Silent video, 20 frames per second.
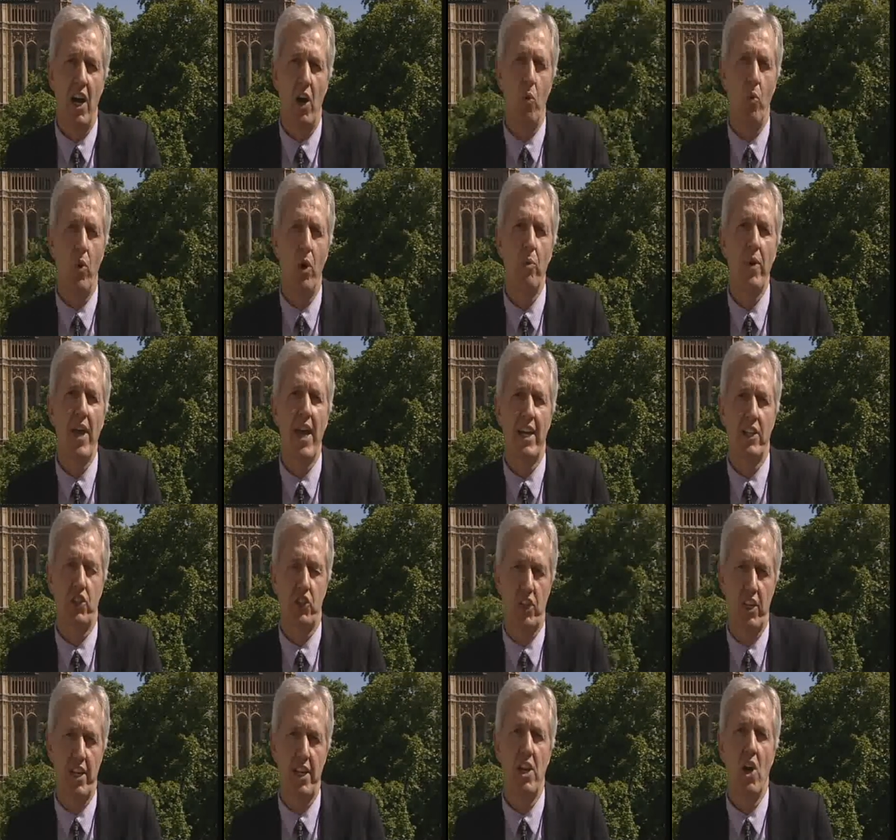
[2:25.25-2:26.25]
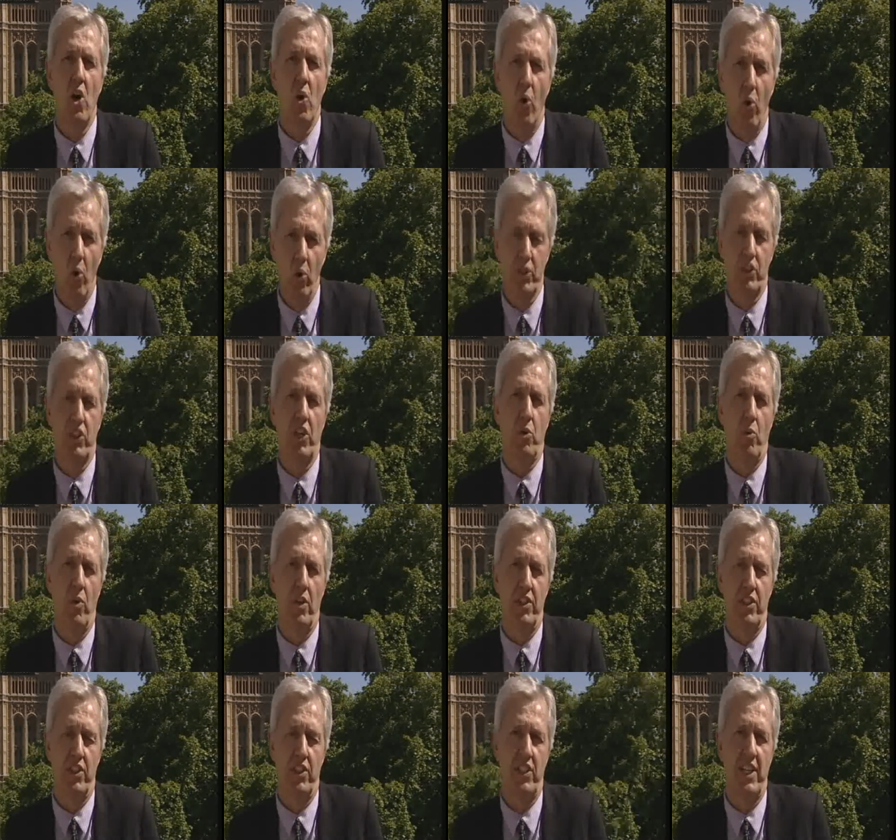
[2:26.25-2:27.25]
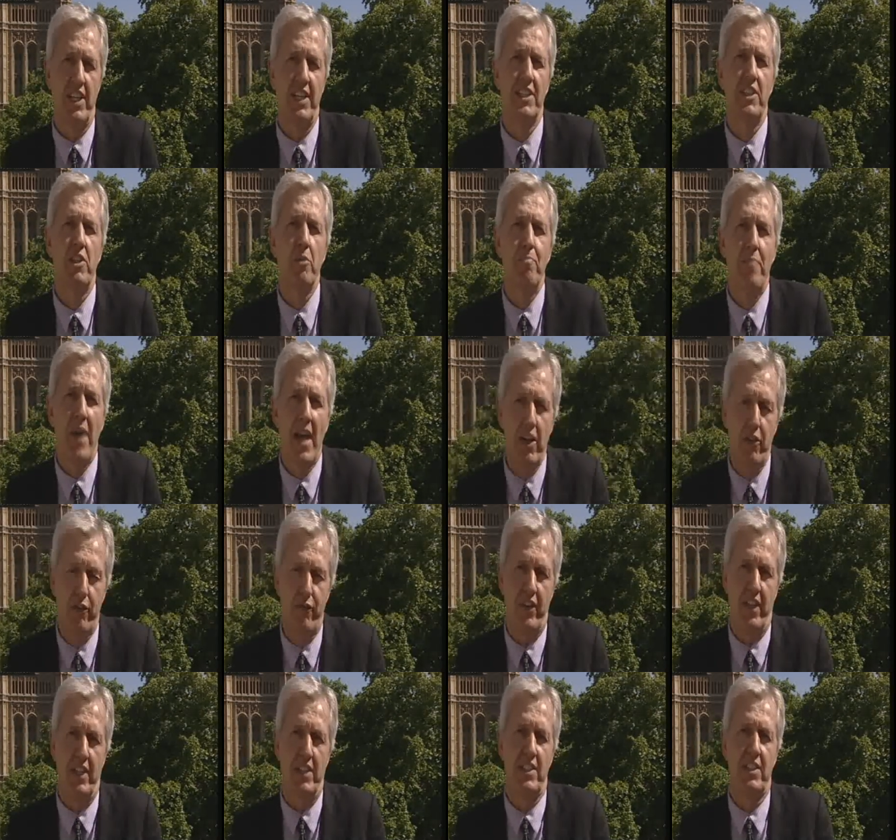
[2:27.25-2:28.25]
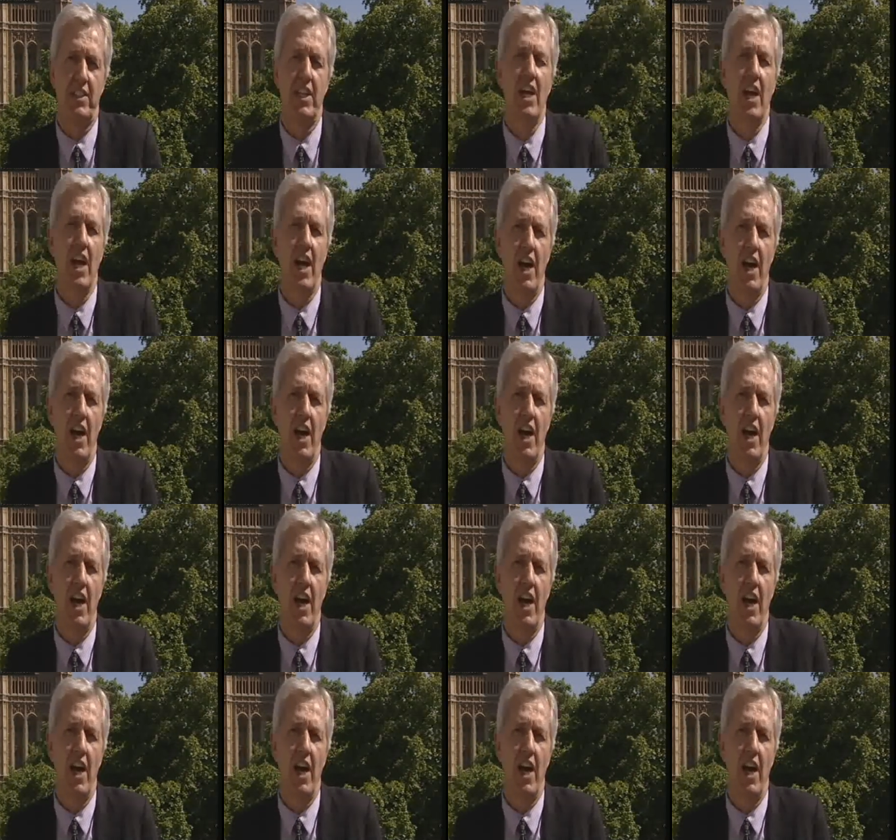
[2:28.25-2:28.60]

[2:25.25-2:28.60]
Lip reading: What we actually also want to see is the benefits,